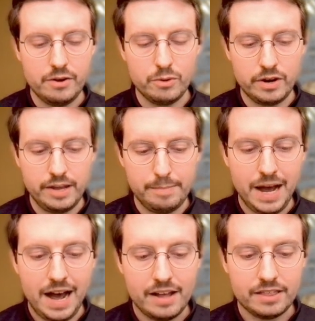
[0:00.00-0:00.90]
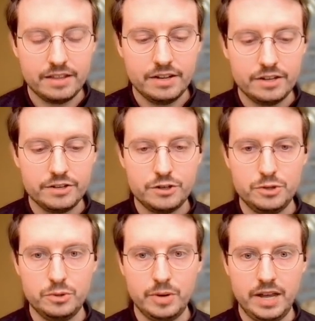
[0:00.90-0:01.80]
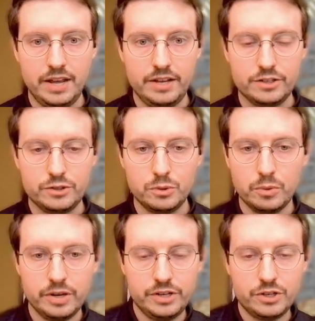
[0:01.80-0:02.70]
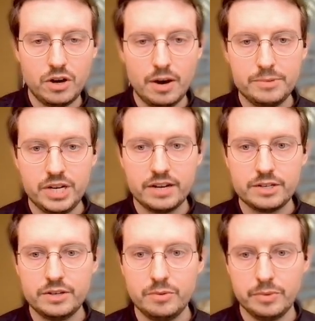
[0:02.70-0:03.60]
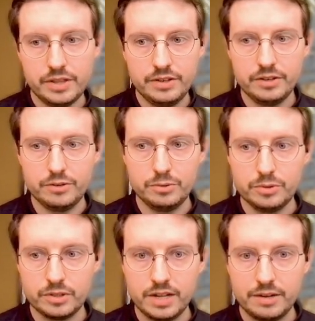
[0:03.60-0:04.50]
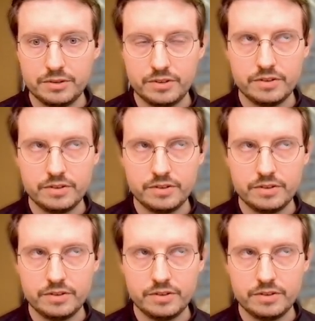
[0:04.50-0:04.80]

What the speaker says: or a path to a storage object within Google Cloud